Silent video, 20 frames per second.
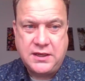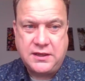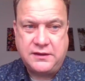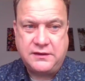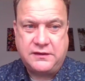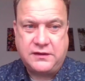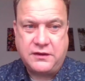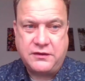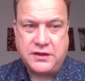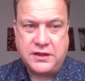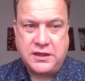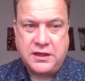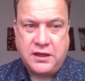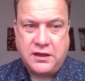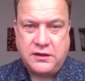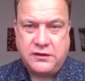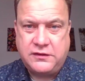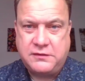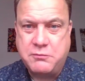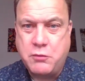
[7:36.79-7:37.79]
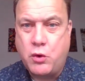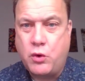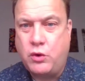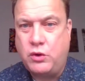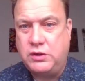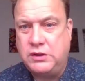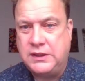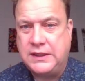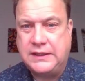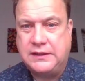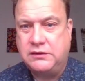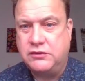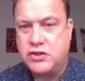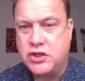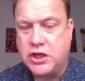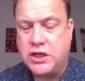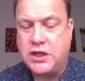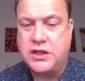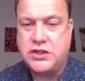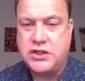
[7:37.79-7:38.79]
And so the small little
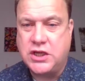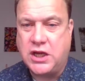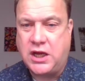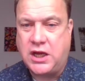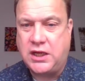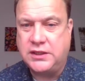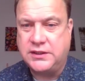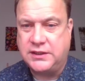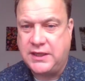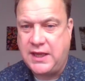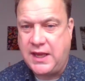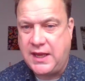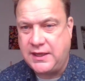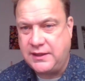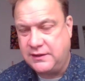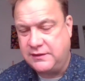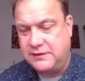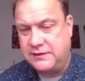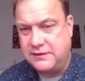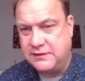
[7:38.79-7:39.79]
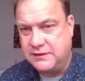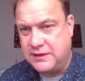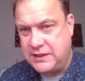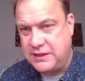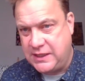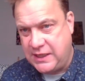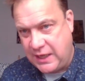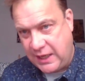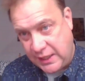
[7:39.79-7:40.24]
churchyard, again, this is at the